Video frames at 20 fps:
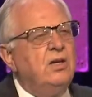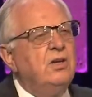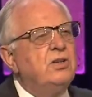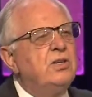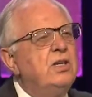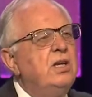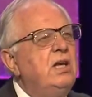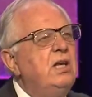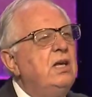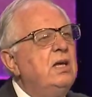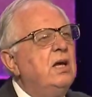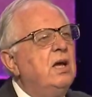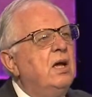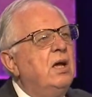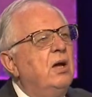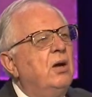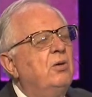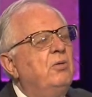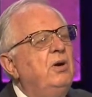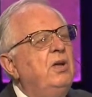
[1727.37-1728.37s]
You see,
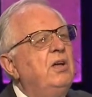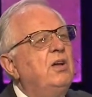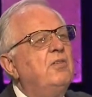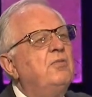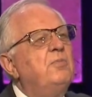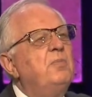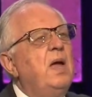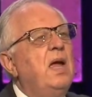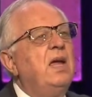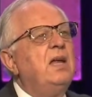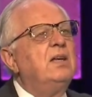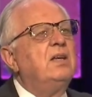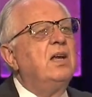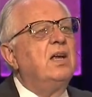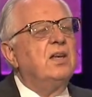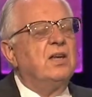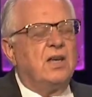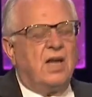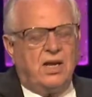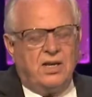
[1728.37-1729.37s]
we have
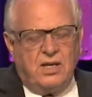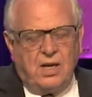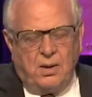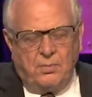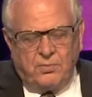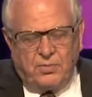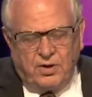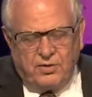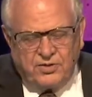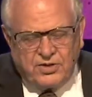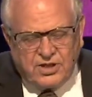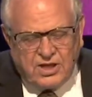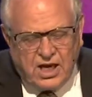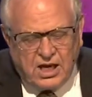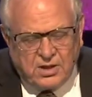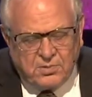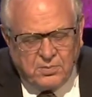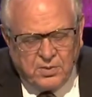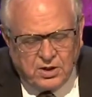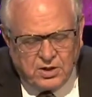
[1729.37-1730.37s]
made a number of
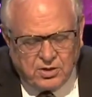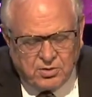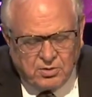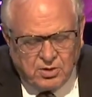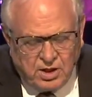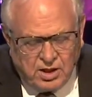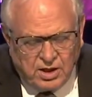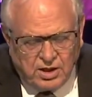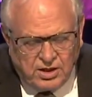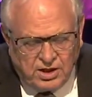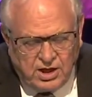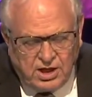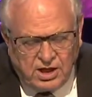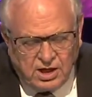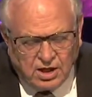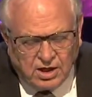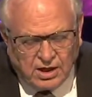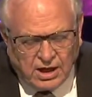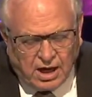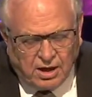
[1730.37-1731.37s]
statements uh,
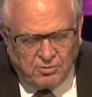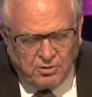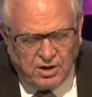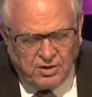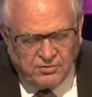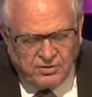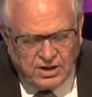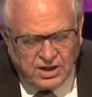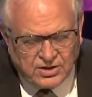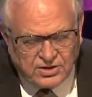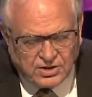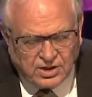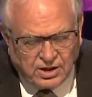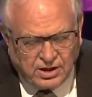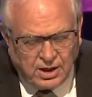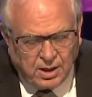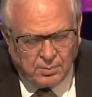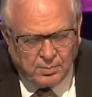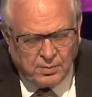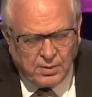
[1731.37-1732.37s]
here now, we have
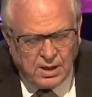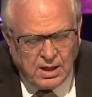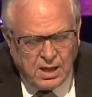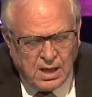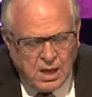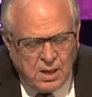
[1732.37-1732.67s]
listed them,